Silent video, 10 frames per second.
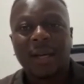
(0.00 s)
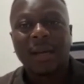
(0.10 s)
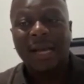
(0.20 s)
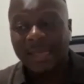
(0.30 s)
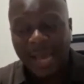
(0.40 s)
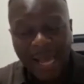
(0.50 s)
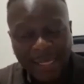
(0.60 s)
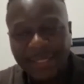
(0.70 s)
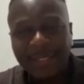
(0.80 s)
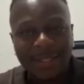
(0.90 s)
and
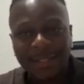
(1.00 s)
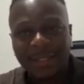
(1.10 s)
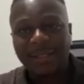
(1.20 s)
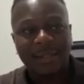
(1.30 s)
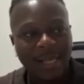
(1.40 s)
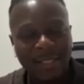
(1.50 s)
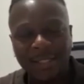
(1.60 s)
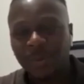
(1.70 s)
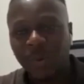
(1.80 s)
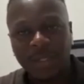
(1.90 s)
that's
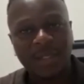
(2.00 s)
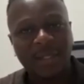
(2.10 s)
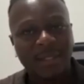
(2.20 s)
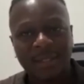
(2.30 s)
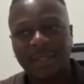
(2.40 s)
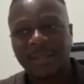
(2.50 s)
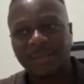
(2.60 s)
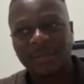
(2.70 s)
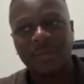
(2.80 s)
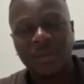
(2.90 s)
what
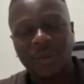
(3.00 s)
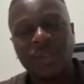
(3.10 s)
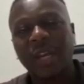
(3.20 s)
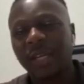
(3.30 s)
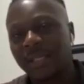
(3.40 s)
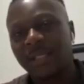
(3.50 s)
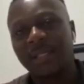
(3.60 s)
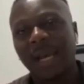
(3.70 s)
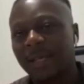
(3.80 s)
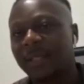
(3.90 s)
you
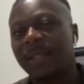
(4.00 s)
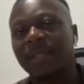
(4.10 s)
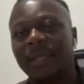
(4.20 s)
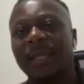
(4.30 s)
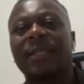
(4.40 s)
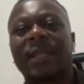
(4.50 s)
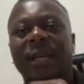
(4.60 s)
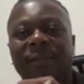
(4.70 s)
chase at a certain stage in life.